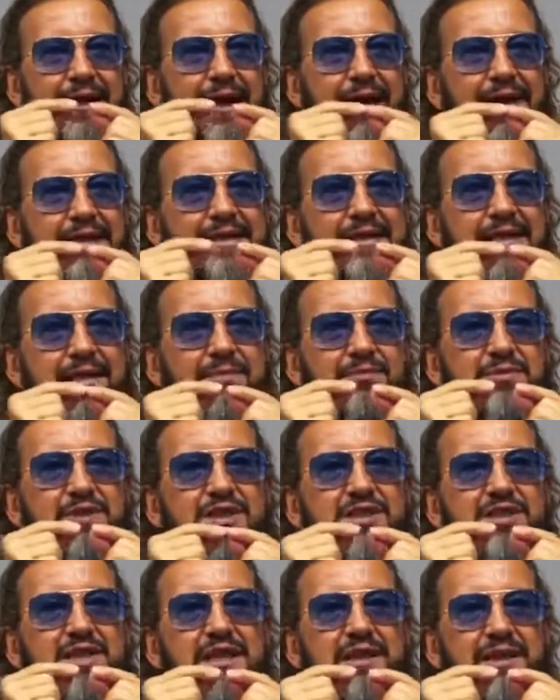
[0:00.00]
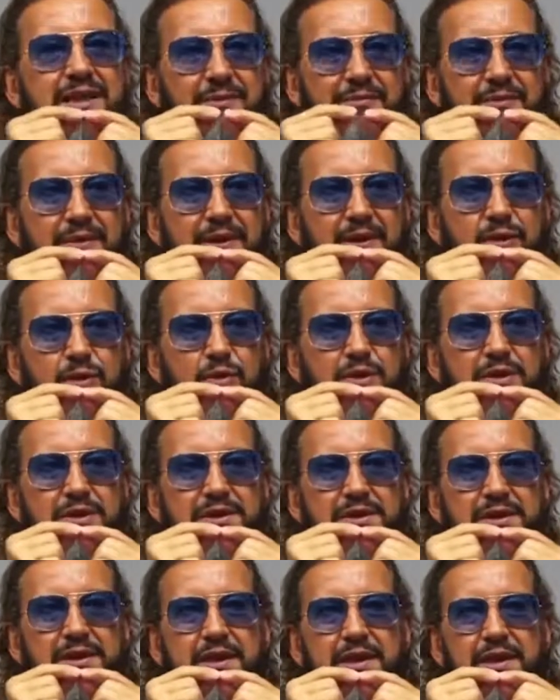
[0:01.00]
If they were
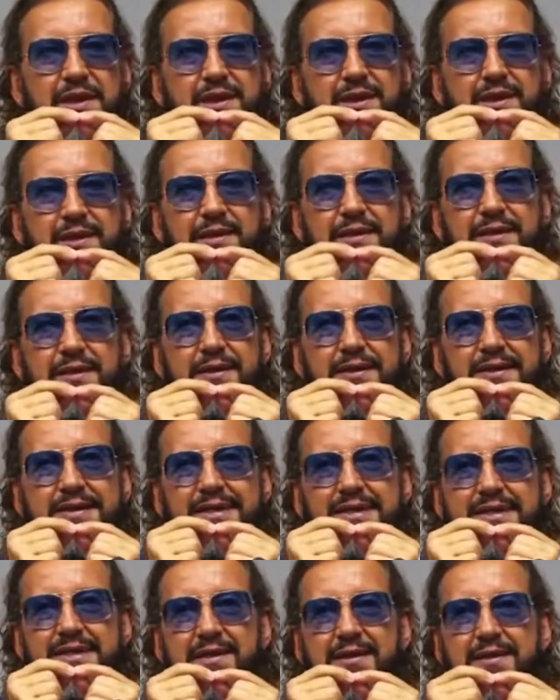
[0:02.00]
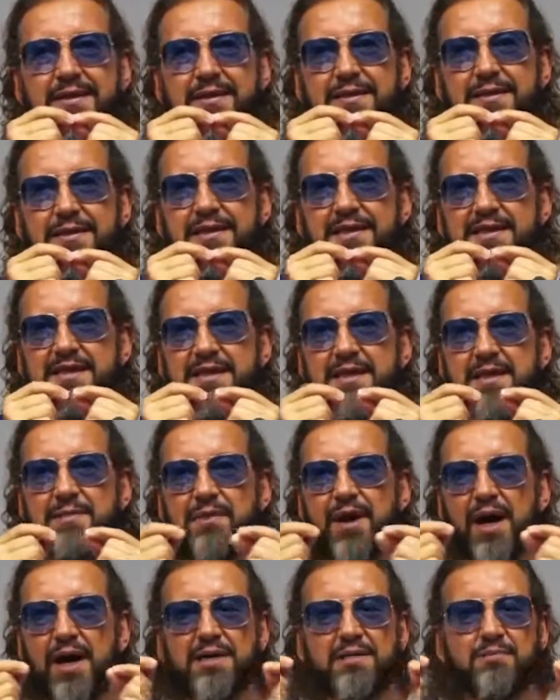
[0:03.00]
resonational, absolutely,
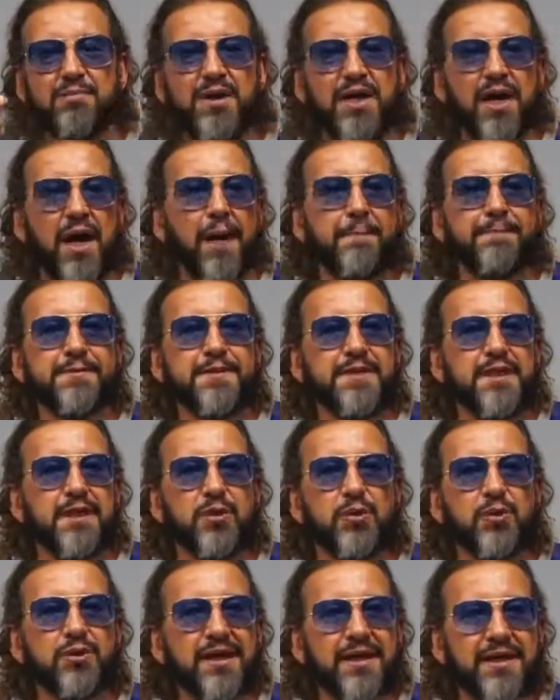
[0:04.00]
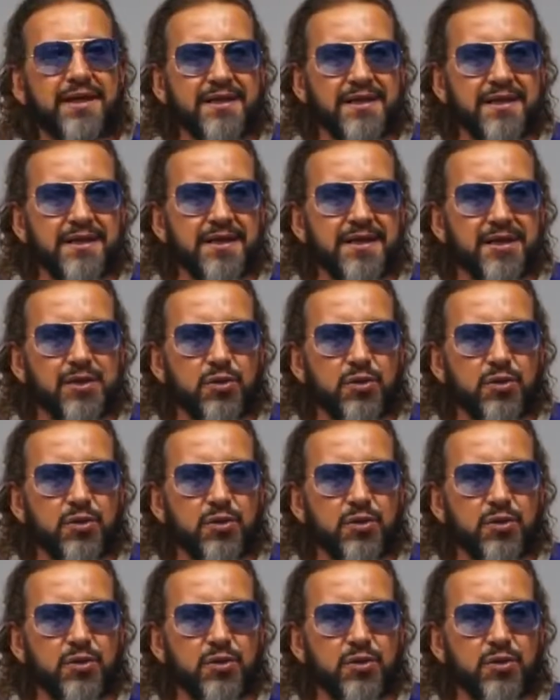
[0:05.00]
there would not